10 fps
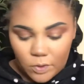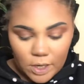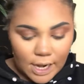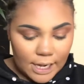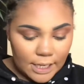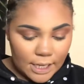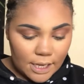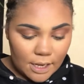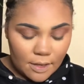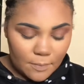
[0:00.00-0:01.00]
for
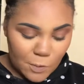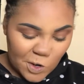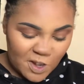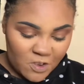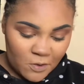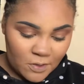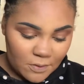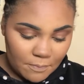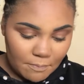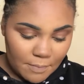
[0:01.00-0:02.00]
highlight, I'm going to
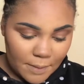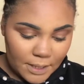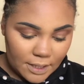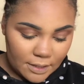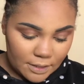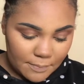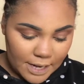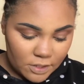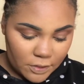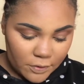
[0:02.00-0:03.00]
use Maybelline's
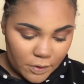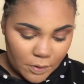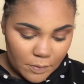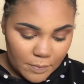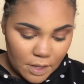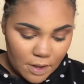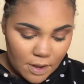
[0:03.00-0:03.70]
Master Chrome